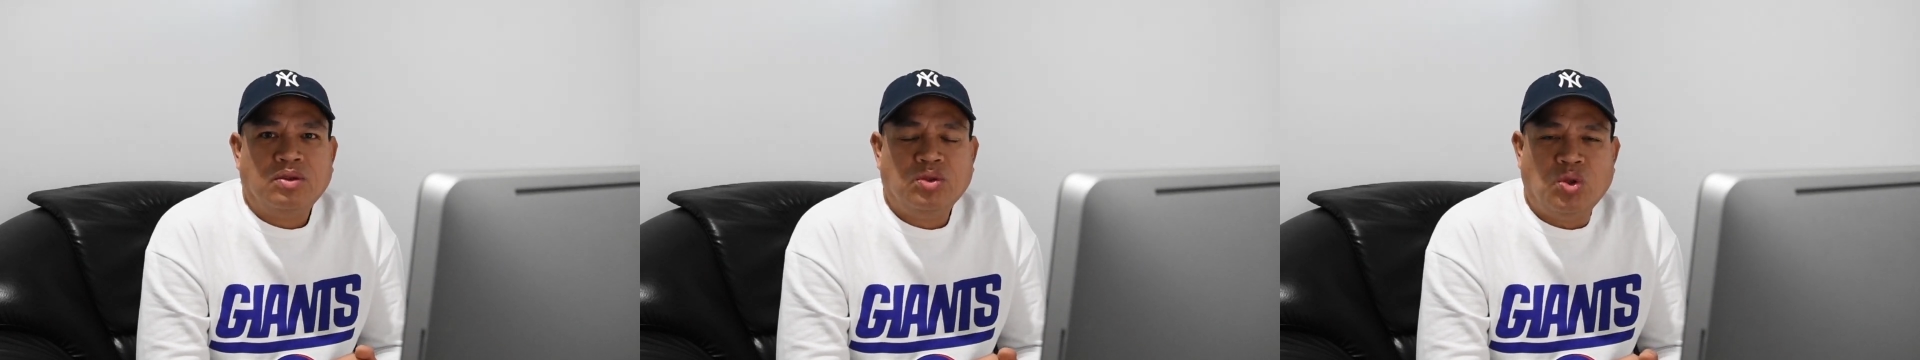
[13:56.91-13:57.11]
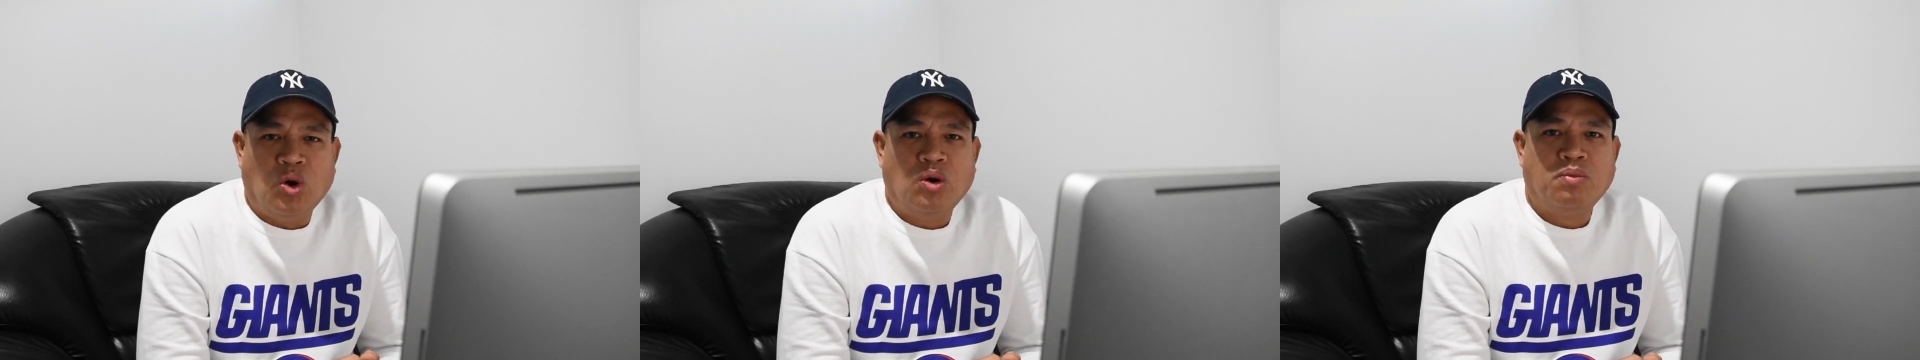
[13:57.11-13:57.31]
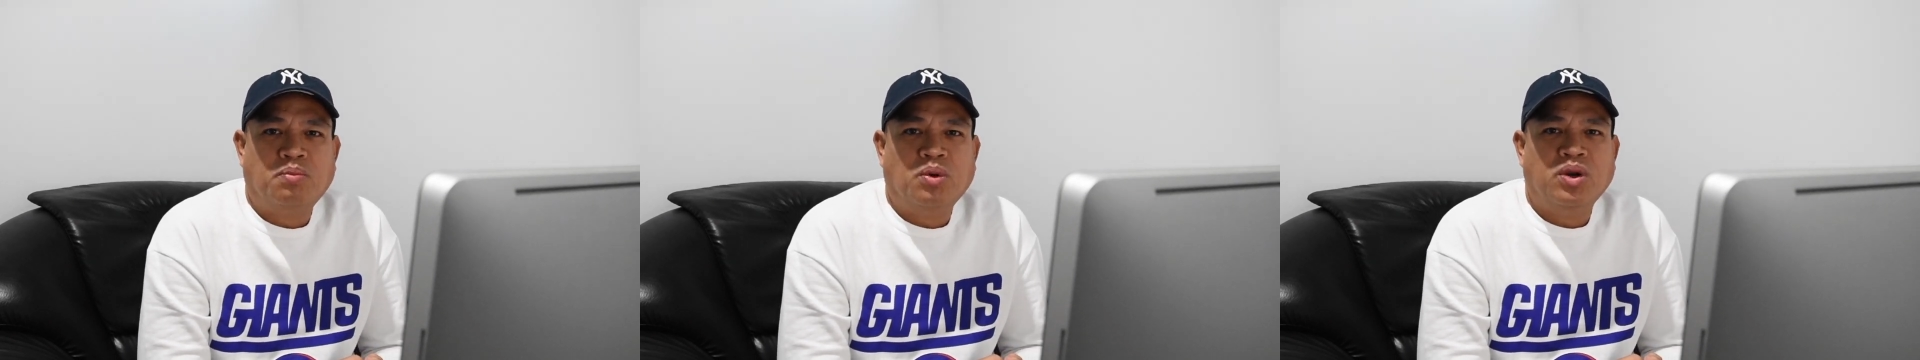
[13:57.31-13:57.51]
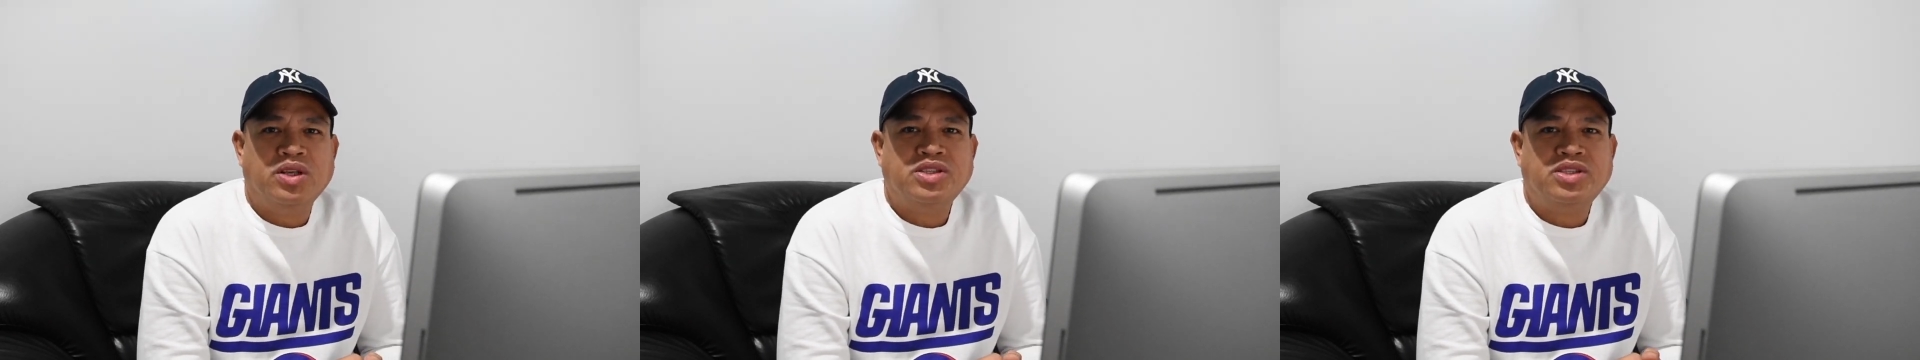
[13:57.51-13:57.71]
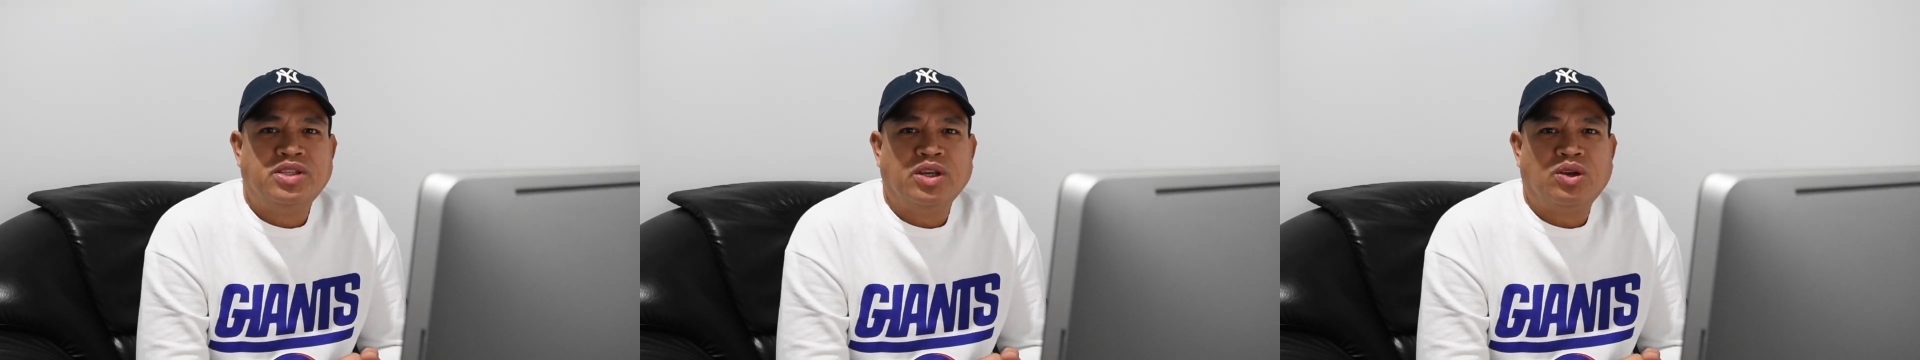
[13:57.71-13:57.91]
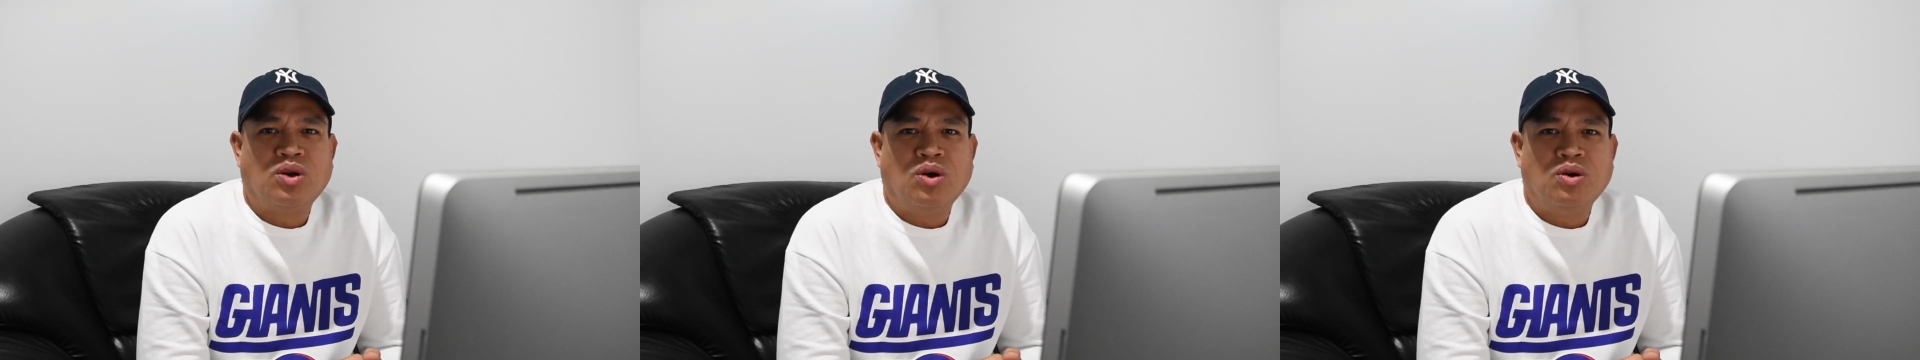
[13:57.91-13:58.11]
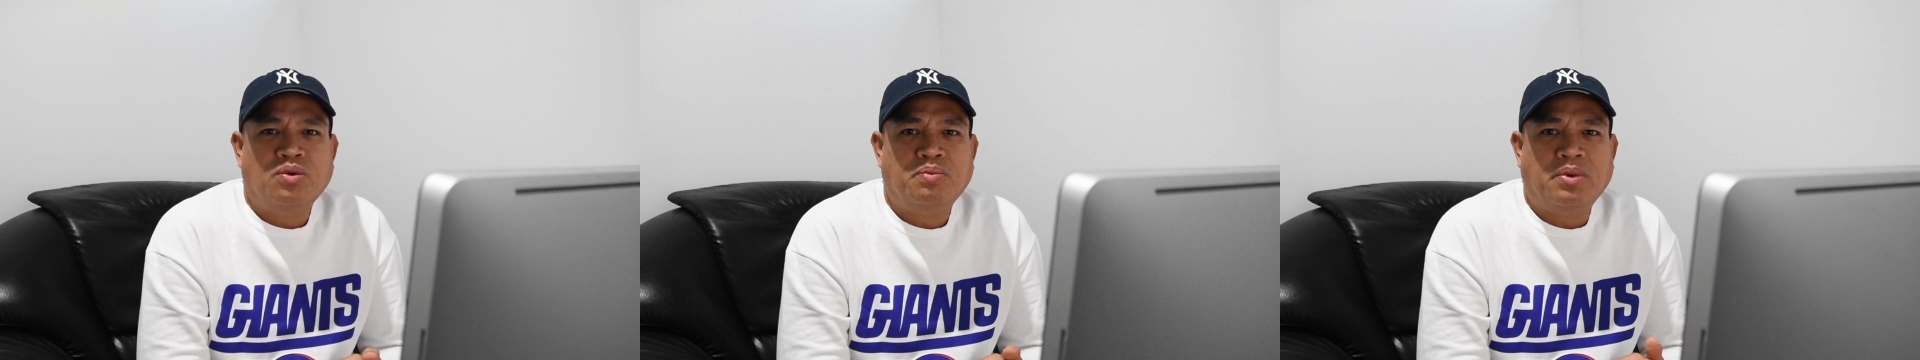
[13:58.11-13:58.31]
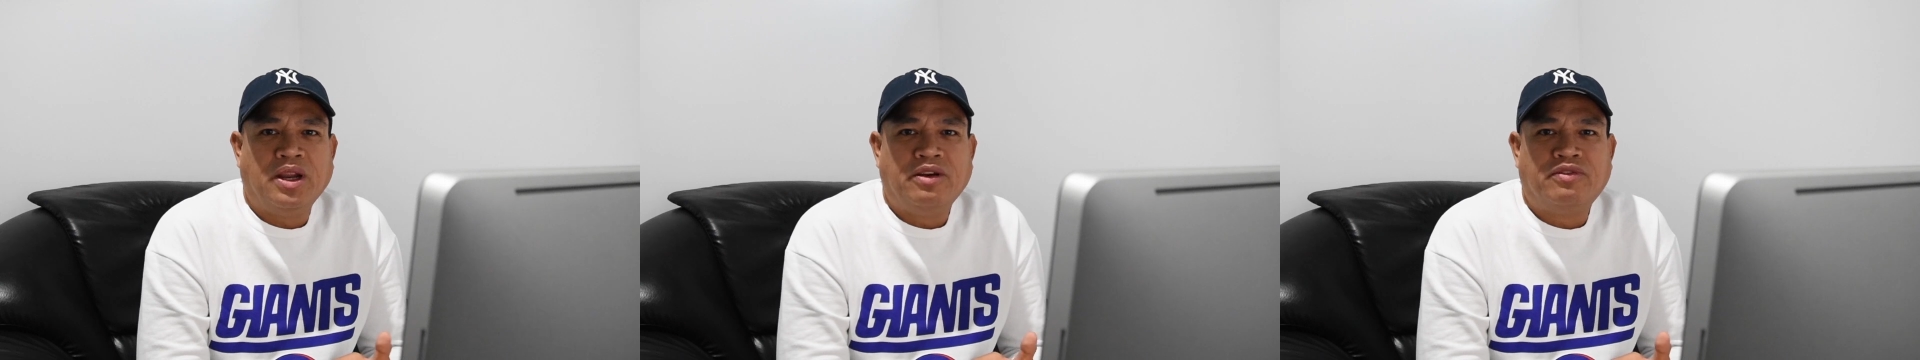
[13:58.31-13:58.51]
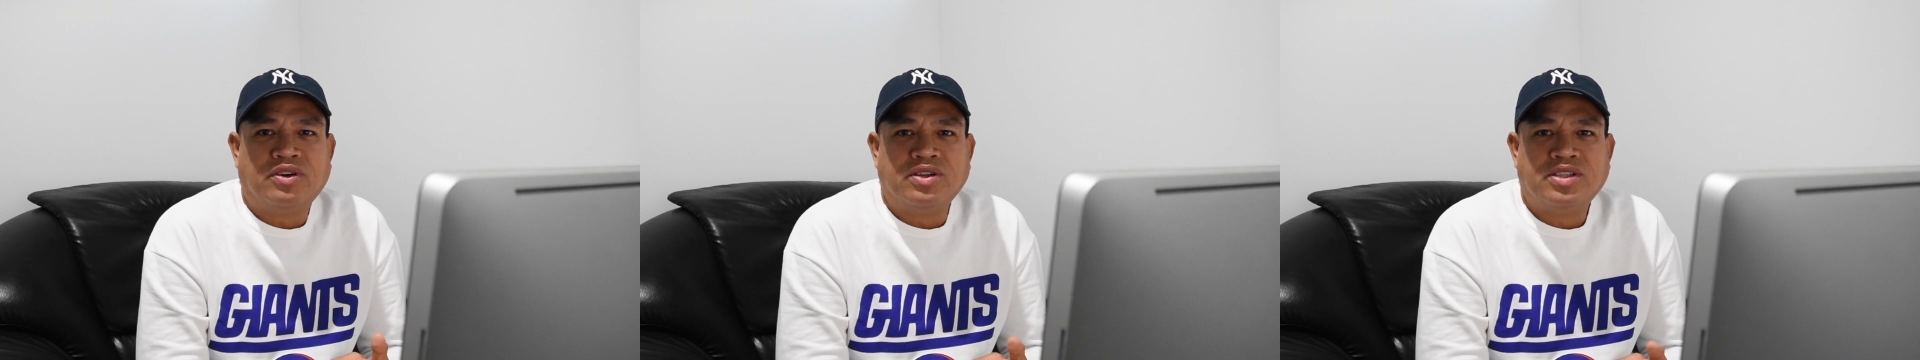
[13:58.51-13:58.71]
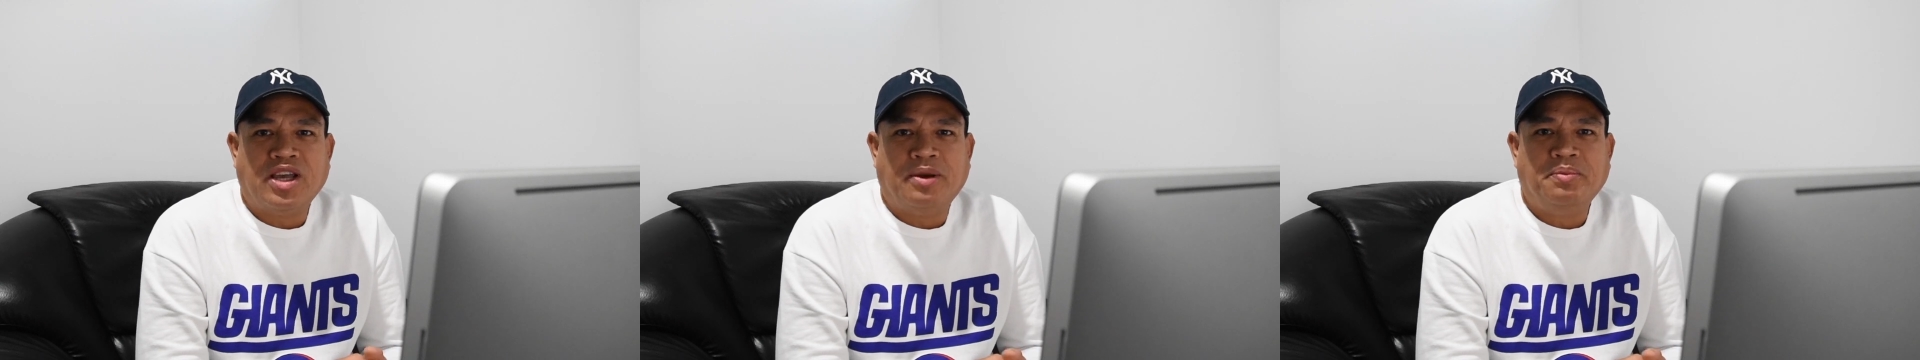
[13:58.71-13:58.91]
Dong Polistico, who played
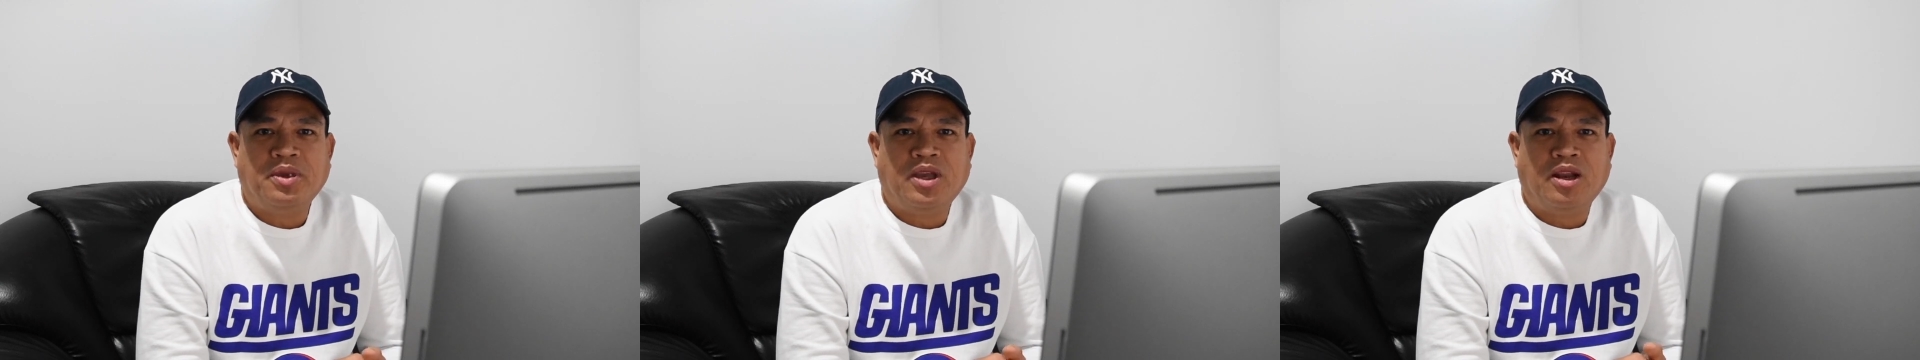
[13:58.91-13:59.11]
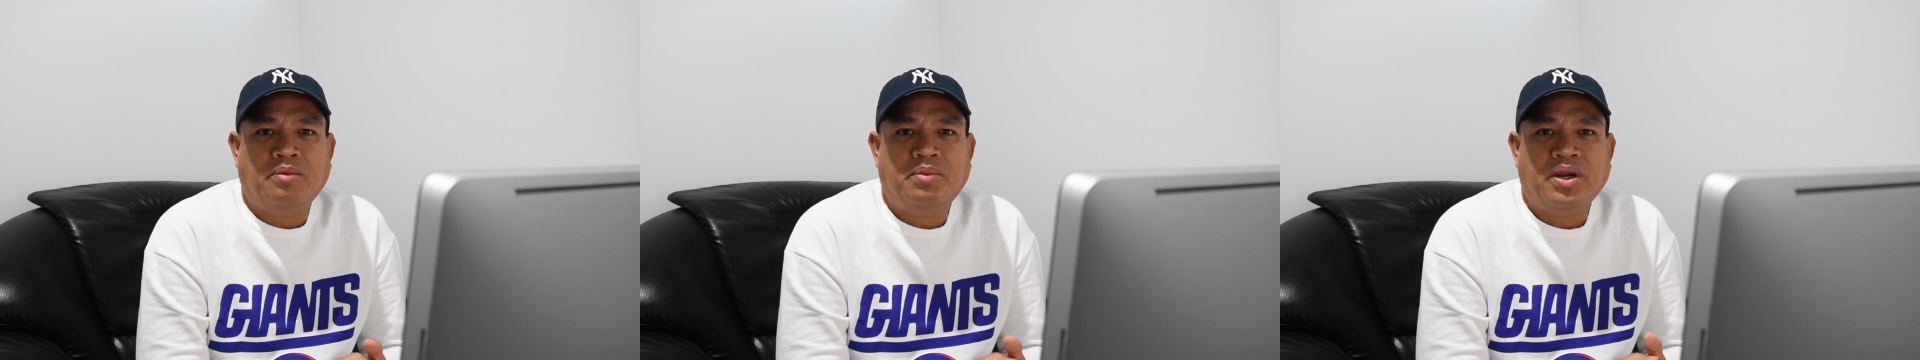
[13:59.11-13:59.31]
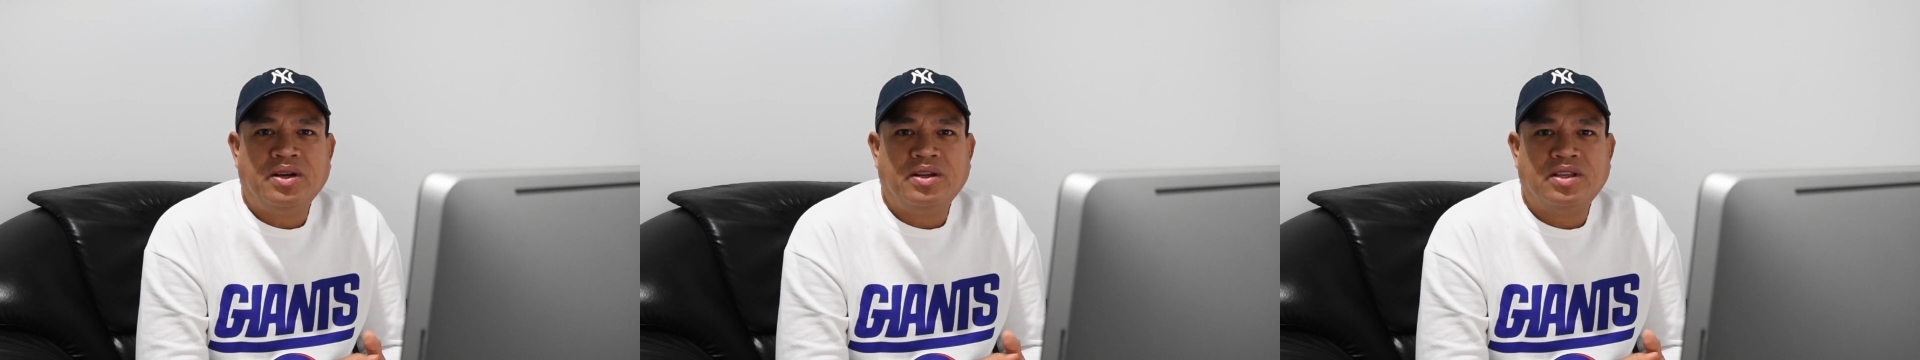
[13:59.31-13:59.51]
for San Miguel Beer,